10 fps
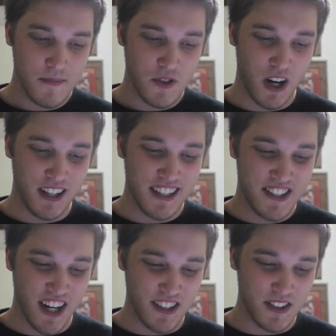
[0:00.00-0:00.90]
Charlie
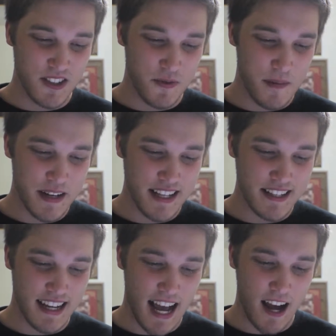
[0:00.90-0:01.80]
chuckles,
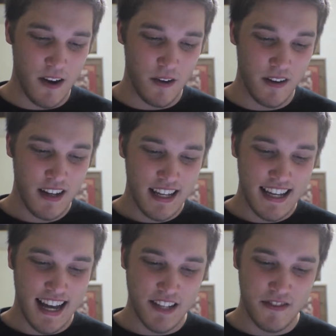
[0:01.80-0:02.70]
reminiscing how
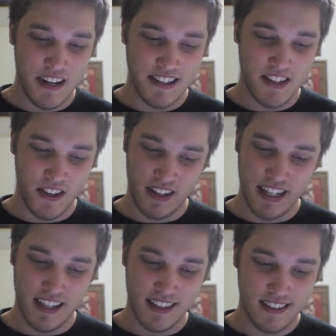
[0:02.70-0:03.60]
he asked Vanessa
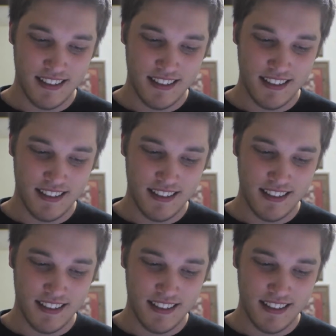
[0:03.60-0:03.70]
earlier.